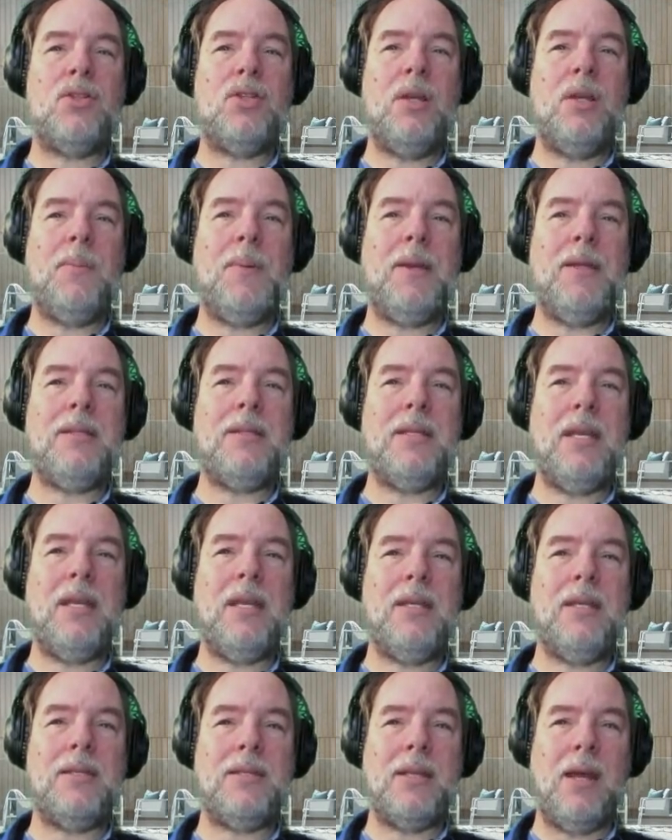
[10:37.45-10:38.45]

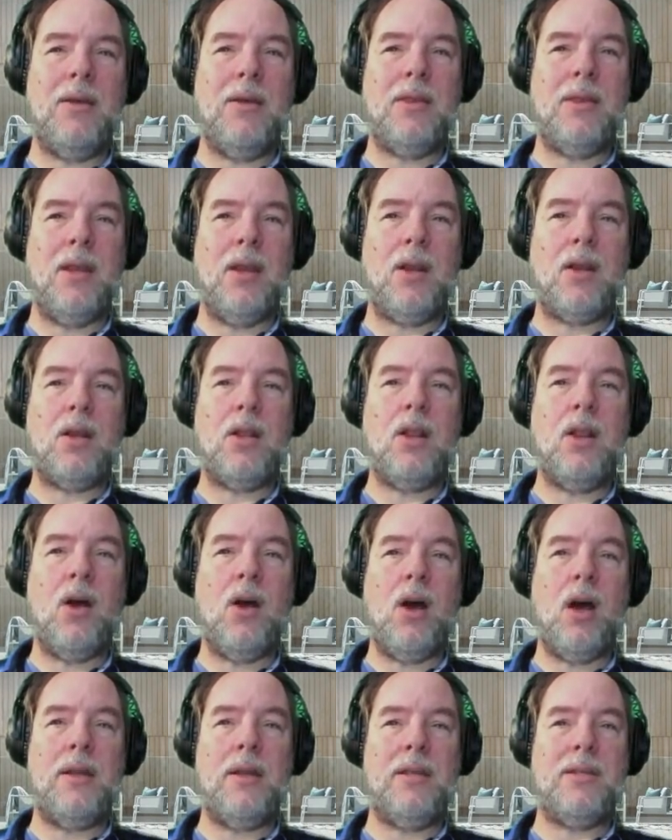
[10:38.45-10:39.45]
GPT is out there, Claude